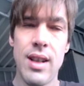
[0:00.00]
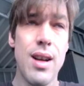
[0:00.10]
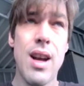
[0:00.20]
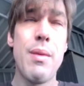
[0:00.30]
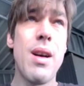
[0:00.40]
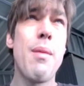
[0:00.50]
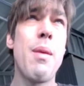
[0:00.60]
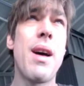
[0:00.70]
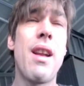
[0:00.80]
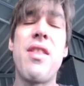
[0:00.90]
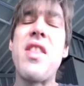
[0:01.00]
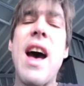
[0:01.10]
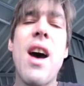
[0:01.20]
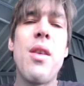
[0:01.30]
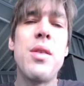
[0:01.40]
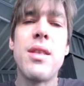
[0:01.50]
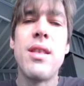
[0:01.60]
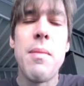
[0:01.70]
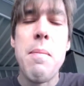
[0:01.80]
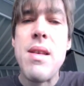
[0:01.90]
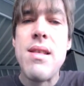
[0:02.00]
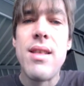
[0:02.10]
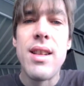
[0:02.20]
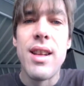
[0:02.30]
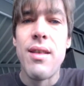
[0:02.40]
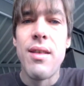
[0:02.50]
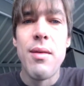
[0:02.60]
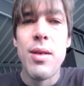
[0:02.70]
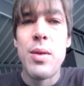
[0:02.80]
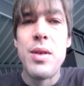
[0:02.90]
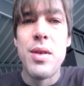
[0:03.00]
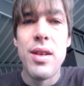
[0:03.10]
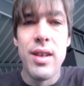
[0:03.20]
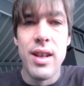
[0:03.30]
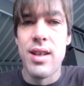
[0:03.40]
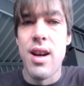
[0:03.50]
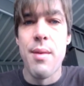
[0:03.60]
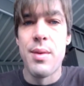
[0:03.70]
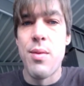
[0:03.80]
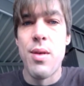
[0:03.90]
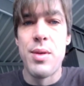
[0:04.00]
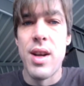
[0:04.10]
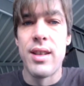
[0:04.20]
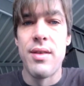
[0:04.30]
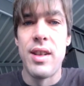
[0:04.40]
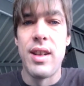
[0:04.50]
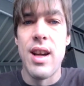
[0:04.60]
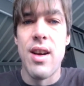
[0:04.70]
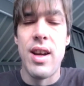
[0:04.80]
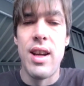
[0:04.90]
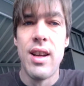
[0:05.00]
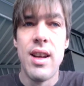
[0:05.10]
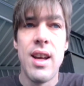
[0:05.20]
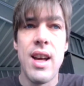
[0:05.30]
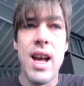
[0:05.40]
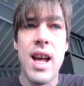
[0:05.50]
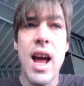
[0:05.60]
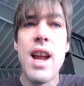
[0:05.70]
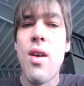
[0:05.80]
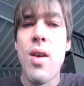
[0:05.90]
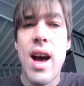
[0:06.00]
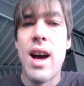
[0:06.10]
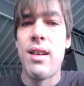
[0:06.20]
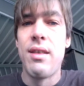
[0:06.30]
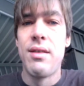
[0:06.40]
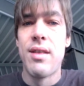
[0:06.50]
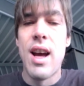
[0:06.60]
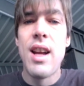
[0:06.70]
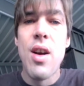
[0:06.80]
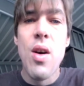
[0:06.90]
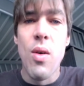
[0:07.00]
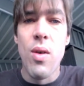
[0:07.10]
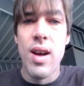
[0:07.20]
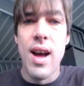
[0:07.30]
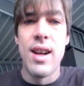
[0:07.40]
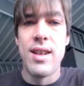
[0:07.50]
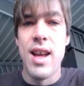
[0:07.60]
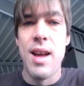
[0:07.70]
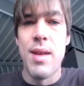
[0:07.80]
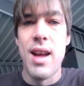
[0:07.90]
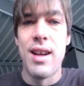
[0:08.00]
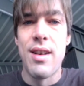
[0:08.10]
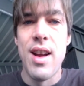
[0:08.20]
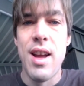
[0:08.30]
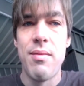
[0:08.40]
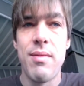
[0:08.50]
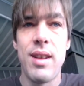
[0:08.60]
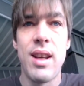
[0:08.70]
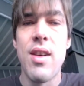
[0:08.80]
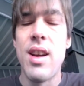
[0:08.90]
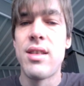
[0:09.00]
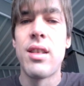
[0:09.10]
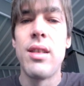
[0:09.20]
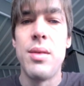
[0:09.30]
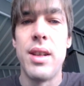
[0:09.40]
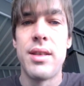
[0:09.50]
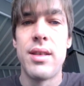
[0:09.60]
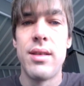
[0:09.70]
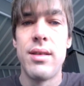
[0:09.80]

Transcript: I'm, I'm about a thousand million quadrillion times more objective than Gary, and I know how I know how to tame that inner ape. Gary's clueless.